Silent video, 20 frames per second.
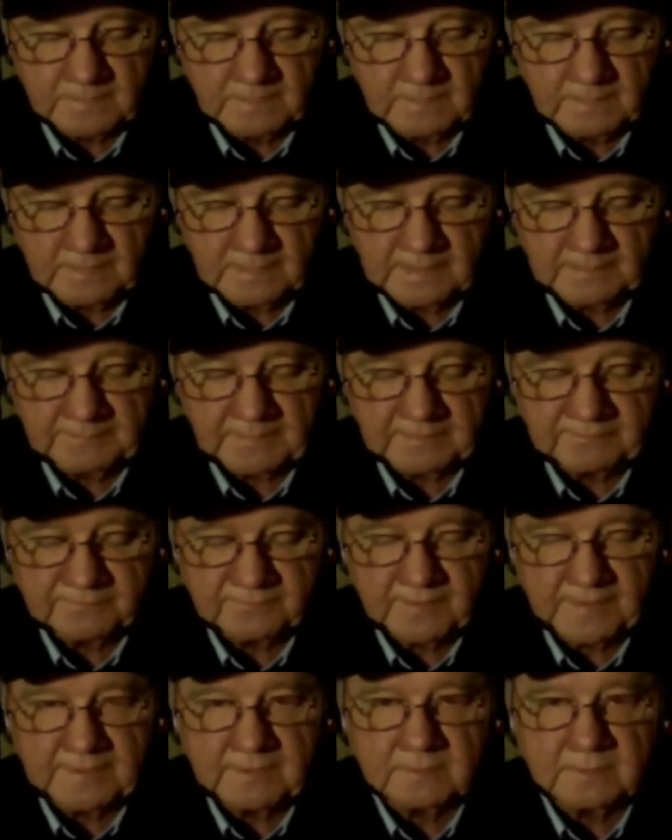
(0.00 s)
And my
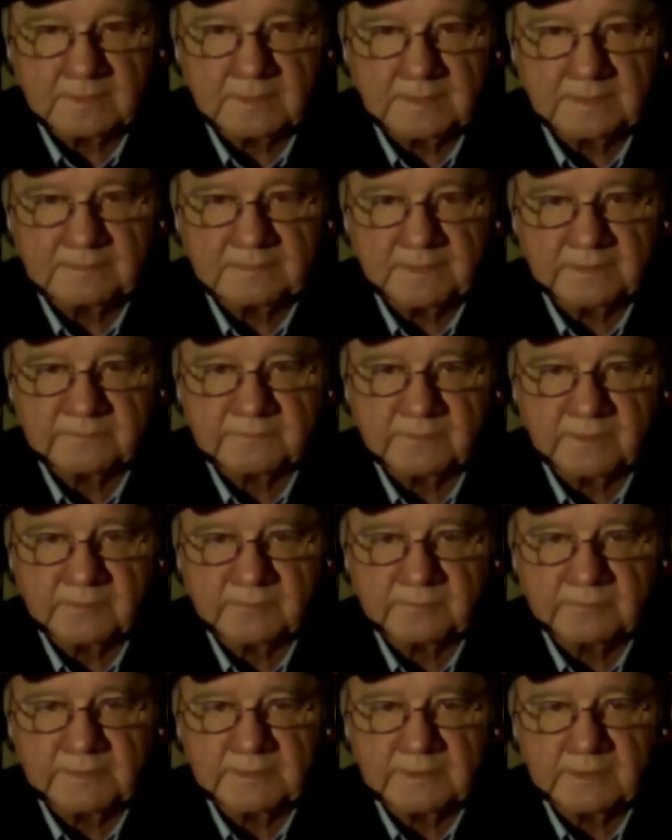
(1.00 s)
final contest
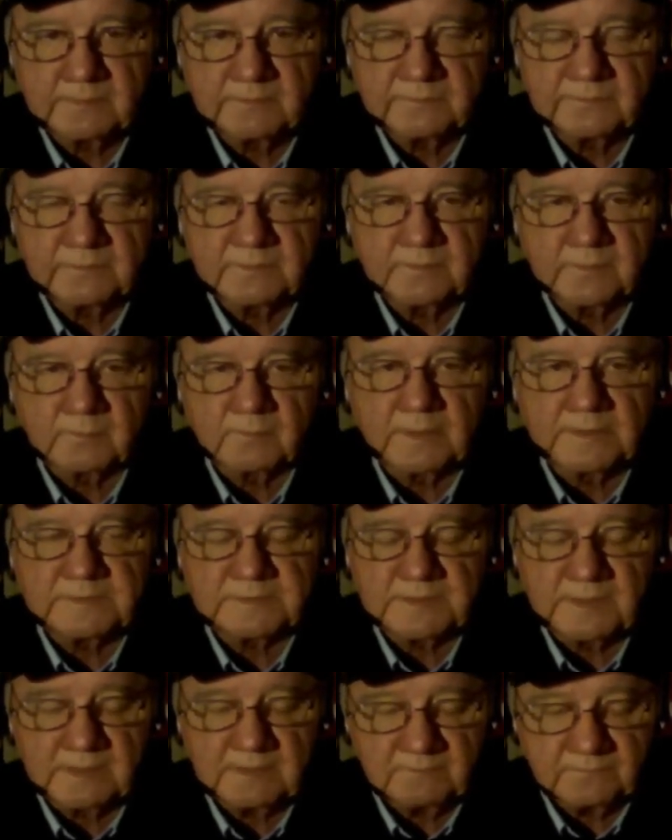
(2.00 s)
entry comes in the
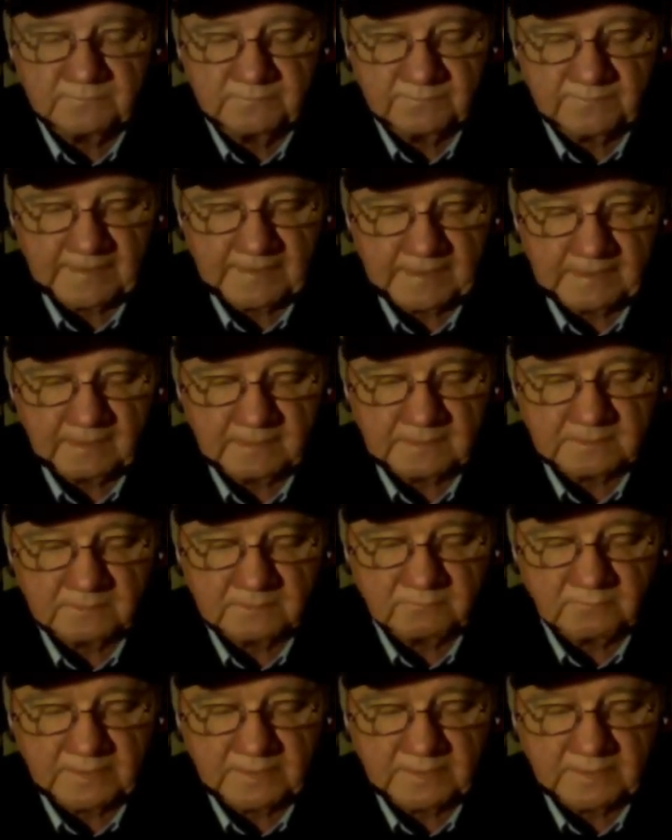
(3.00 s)
race eight fina- uh,